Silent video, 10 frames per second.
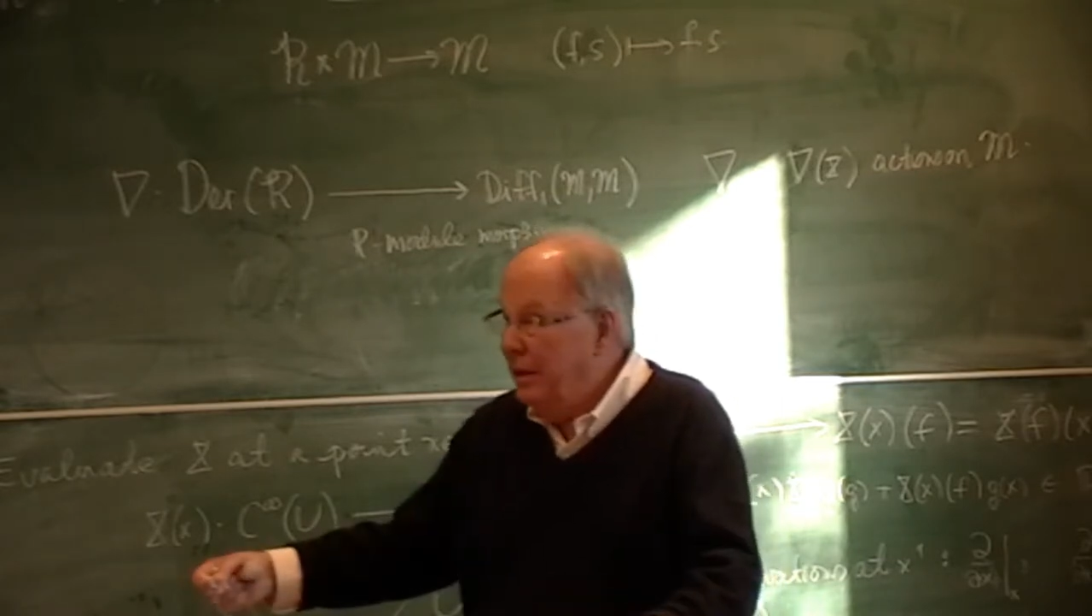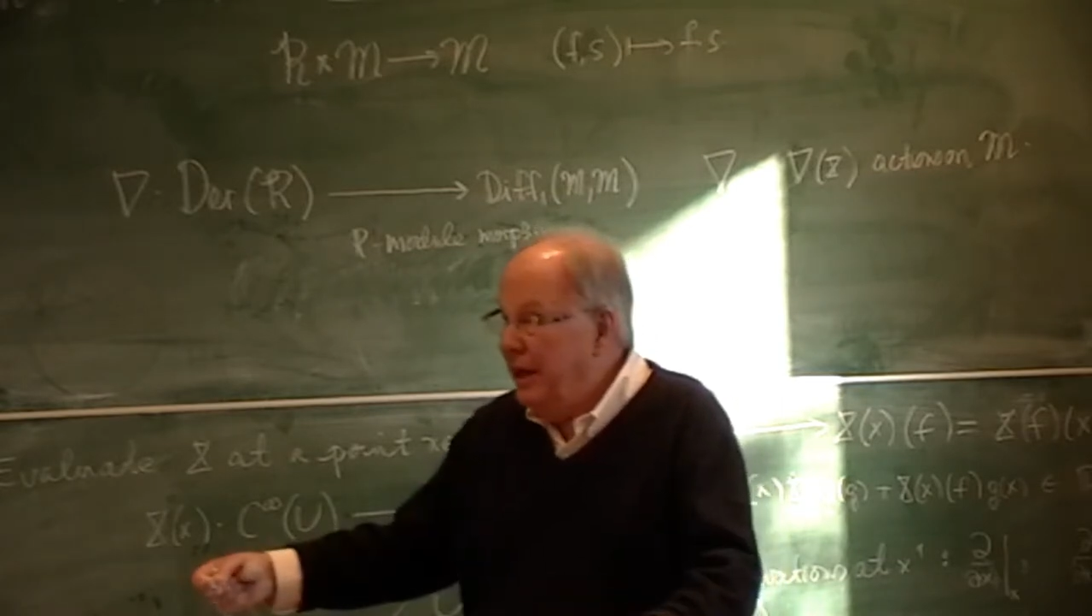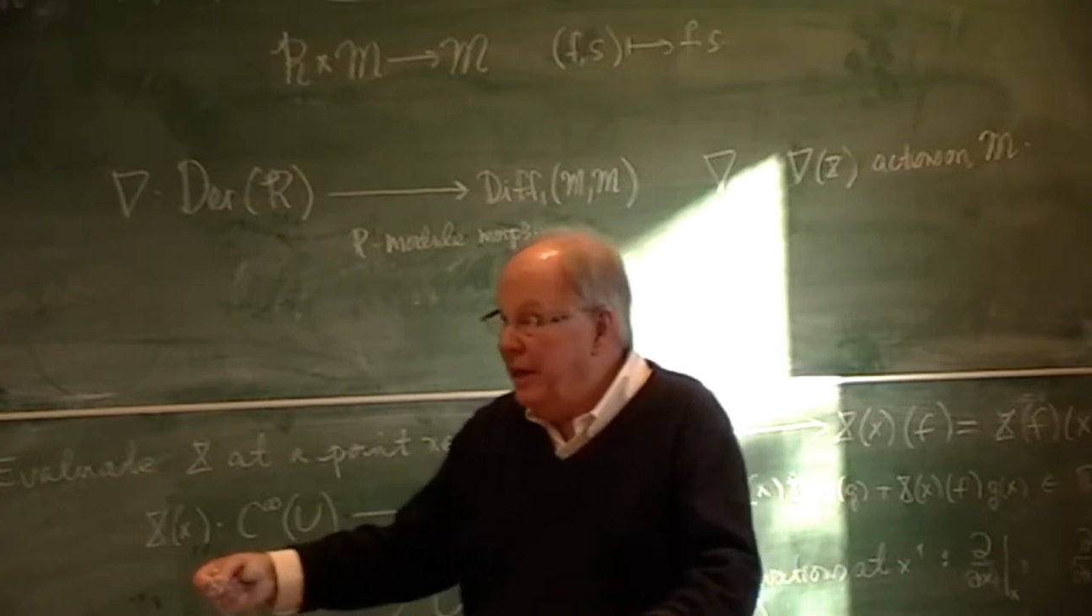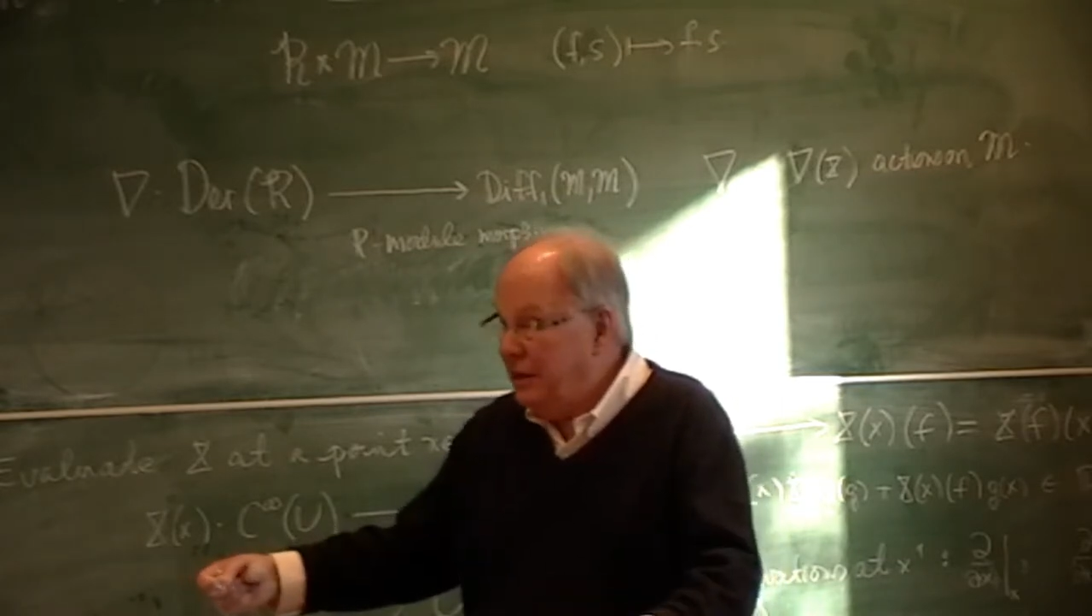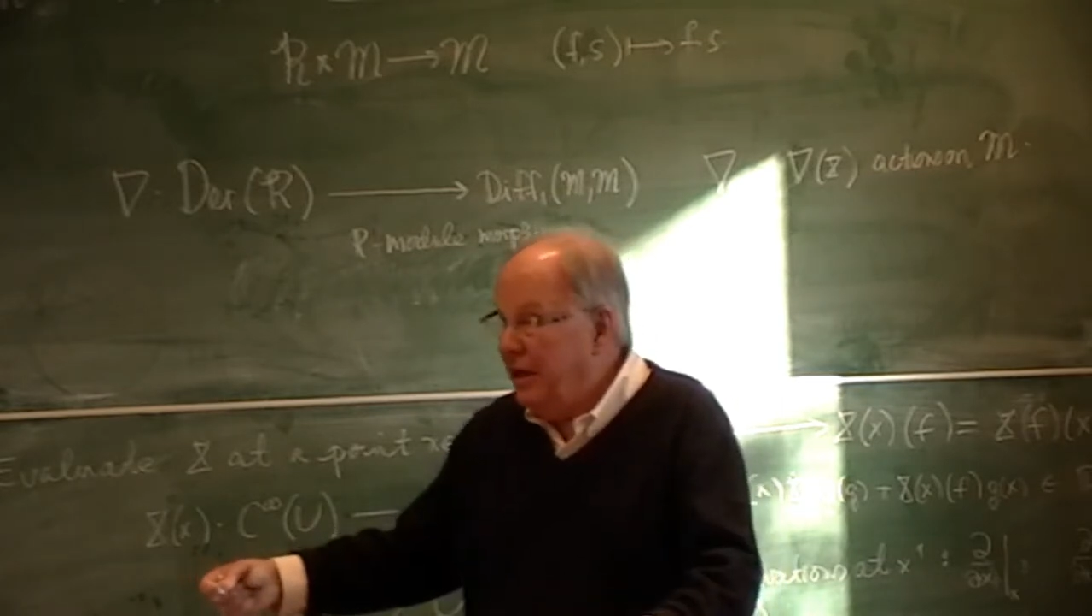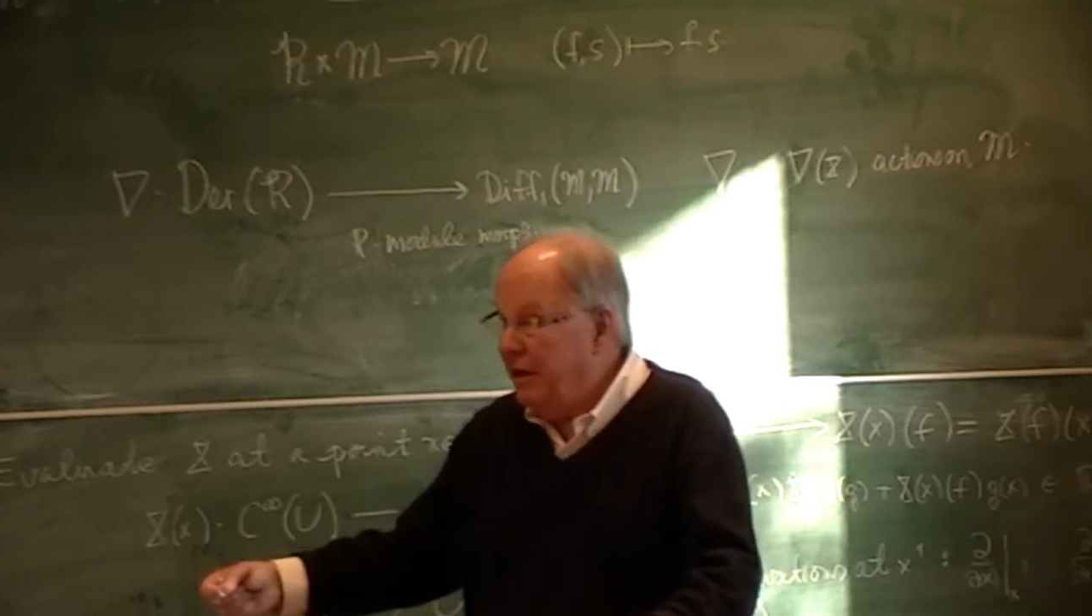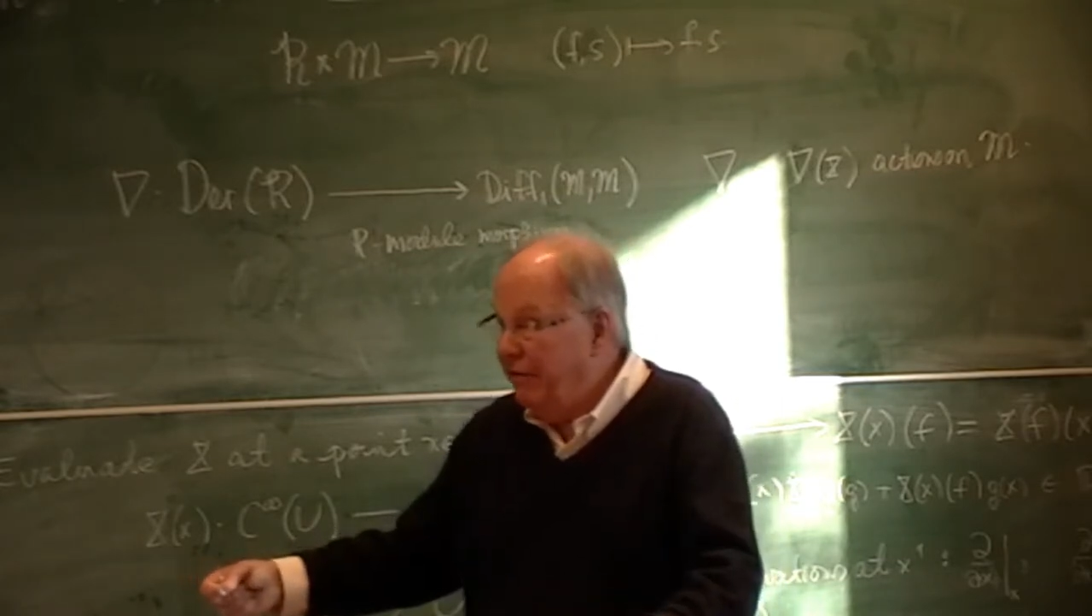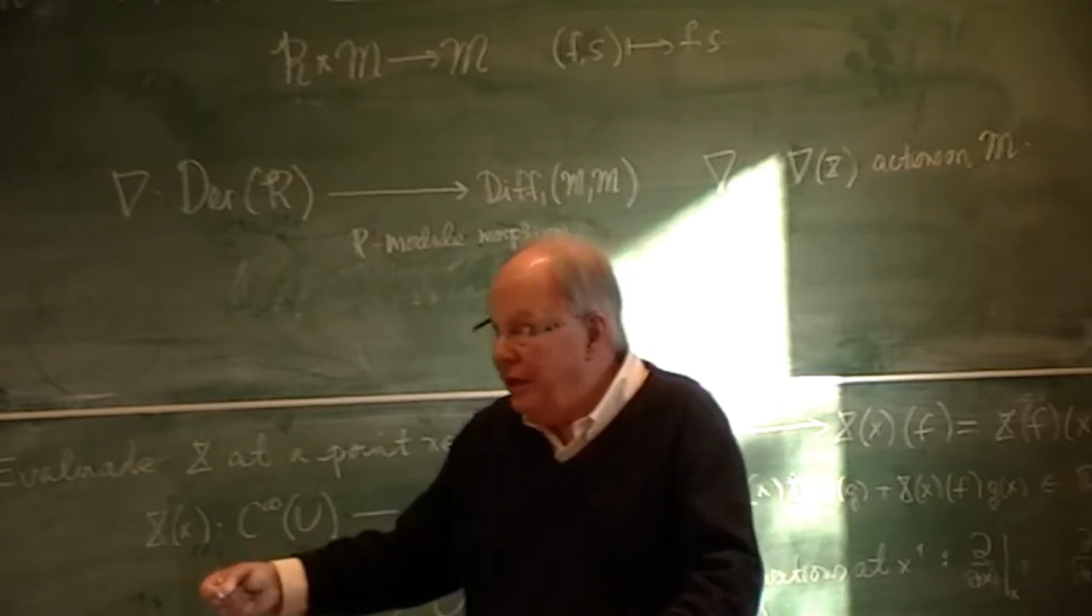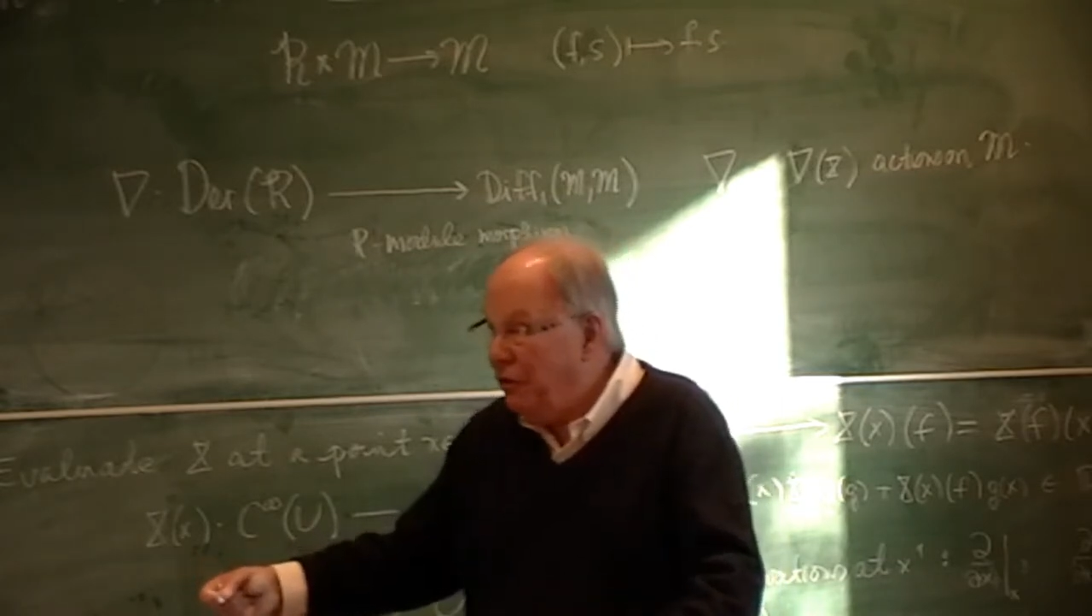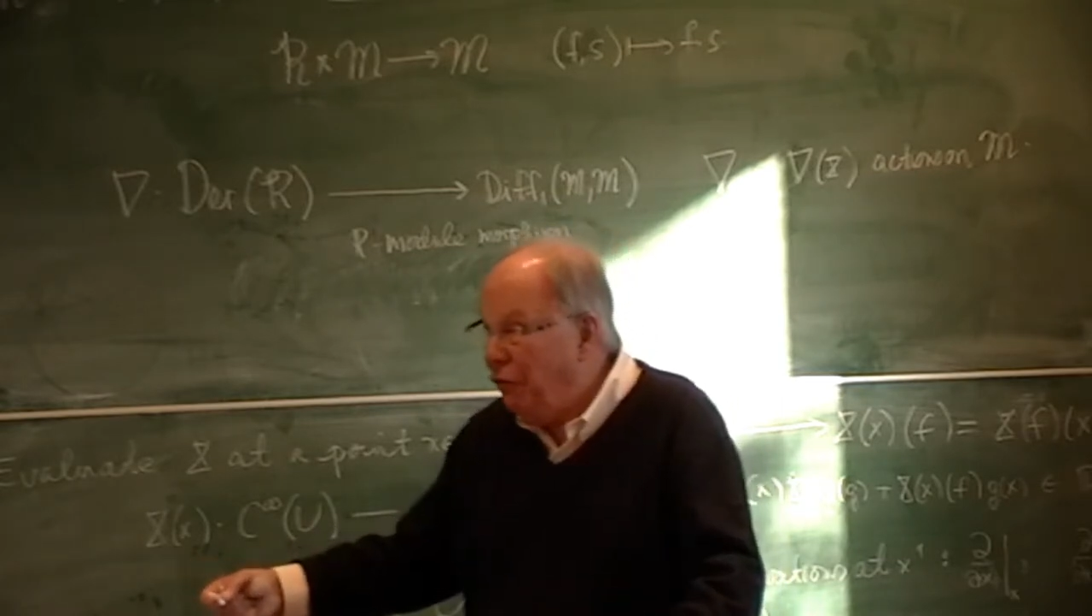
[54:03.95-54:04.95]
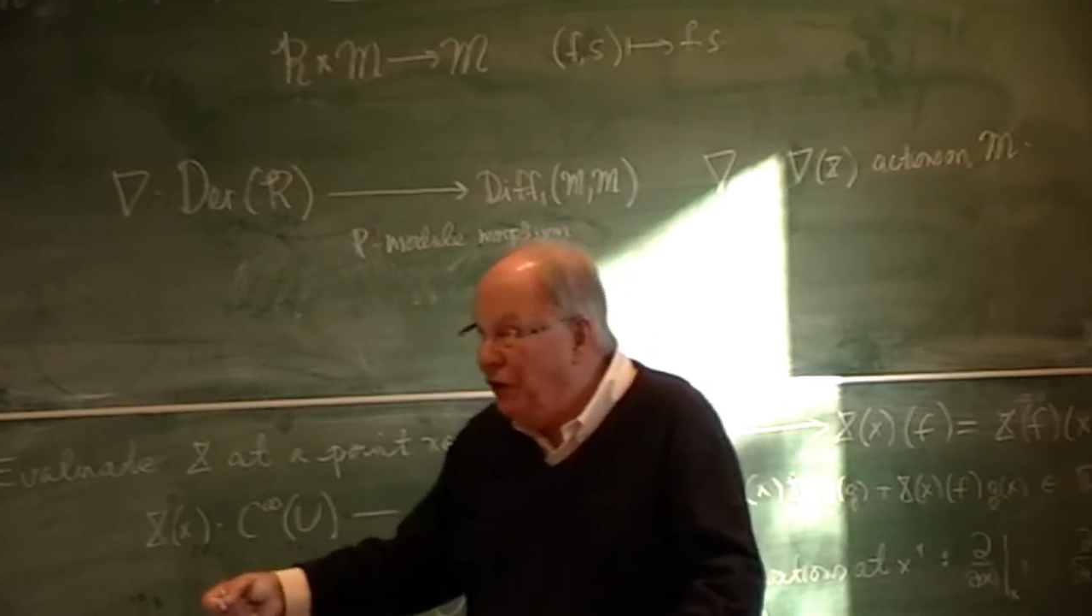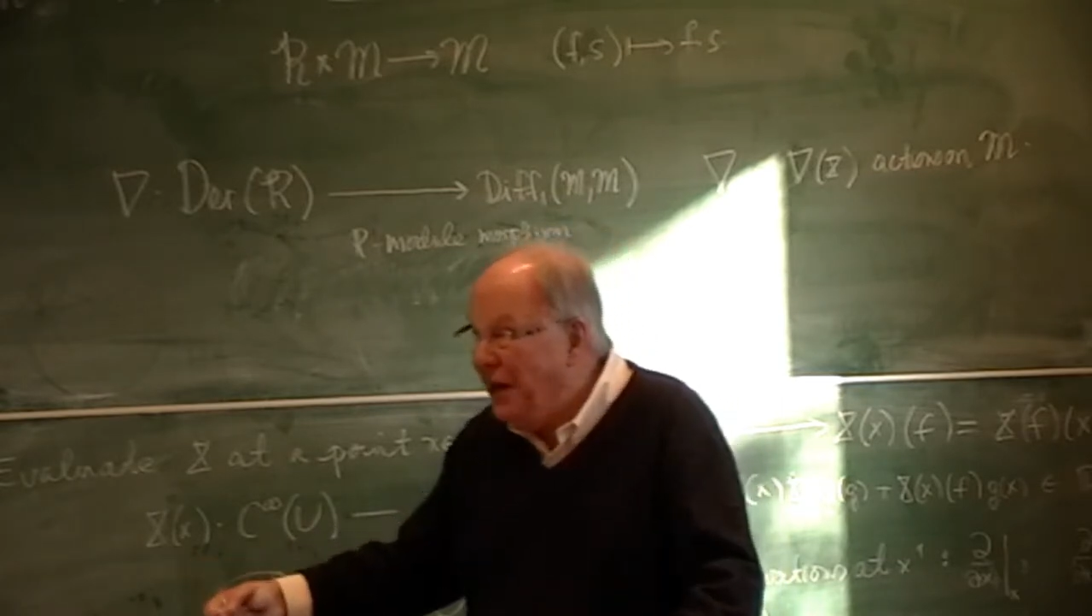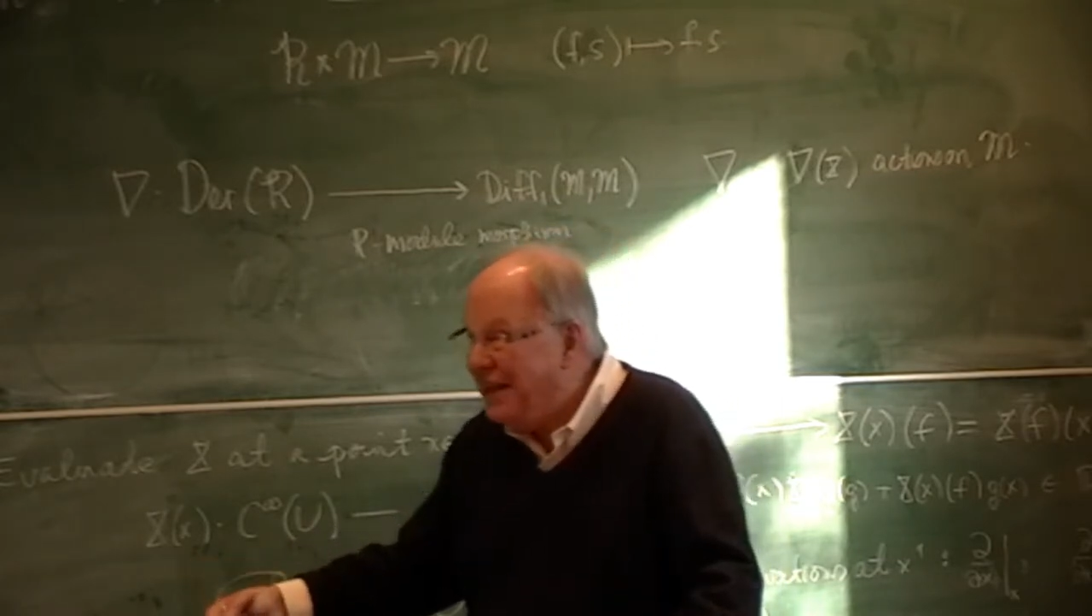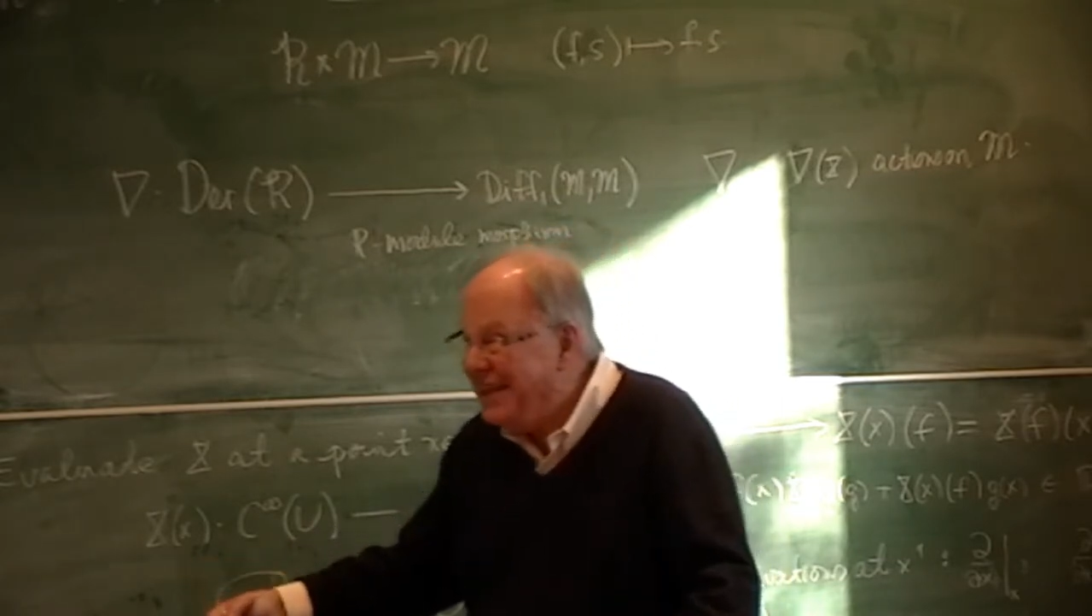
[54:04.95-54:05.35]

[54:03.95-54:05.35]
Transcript: acts like a vector field.